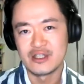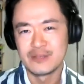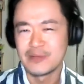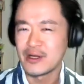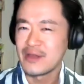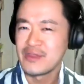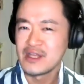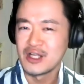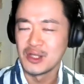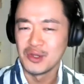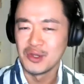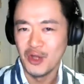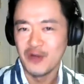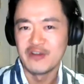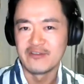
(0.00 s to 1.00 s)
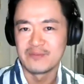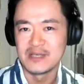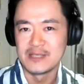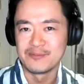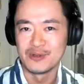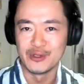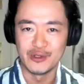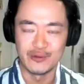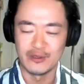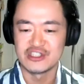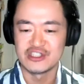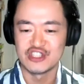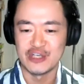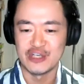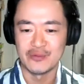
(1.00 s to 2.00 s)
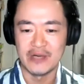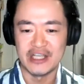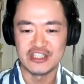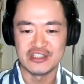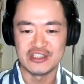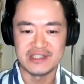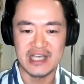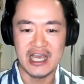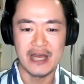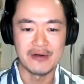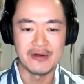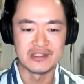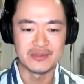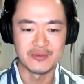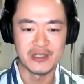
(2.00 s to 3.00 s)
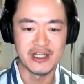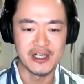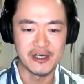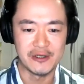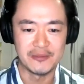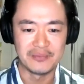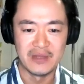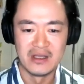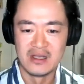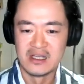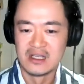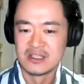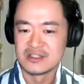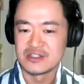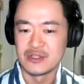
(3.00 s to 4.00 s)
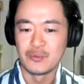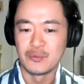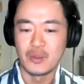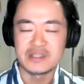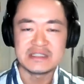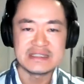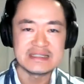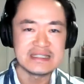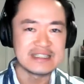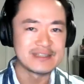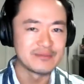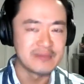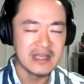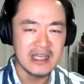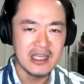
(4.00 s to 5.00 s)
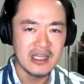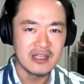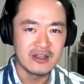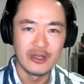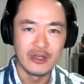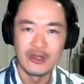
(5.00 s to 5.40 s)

but I think a lot of people across generations are as well. So what does this mean?